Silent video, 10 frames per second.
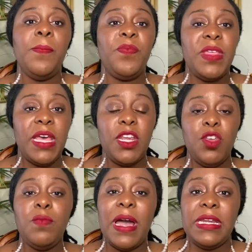then you
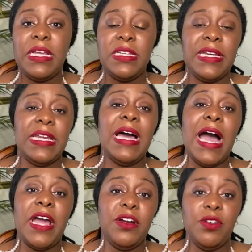might need to get a
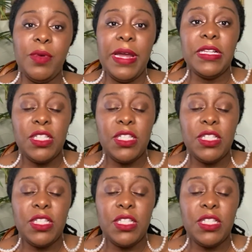higher grade.